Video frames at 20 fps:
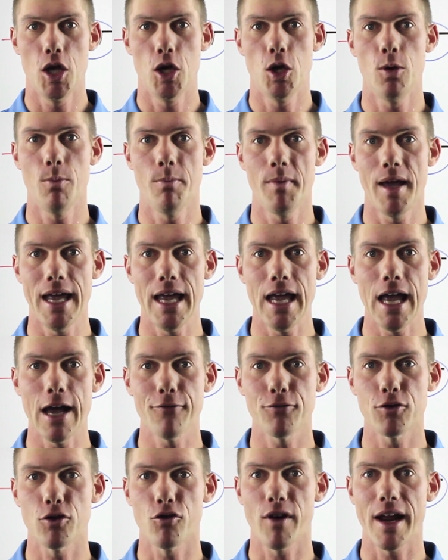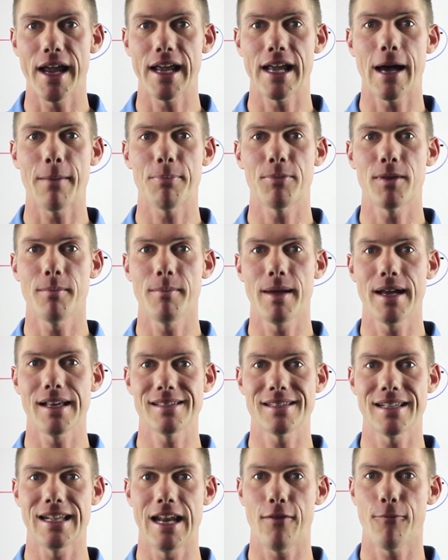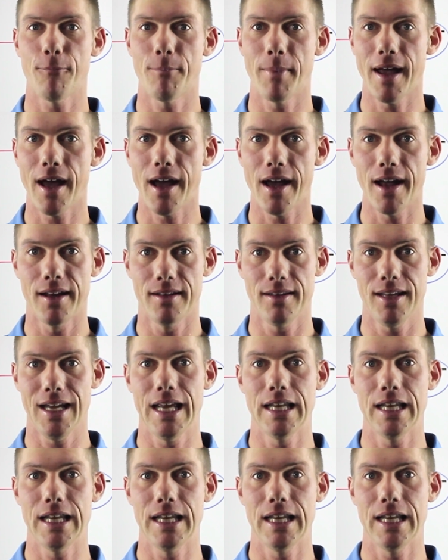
You may have to rake up the mess left behind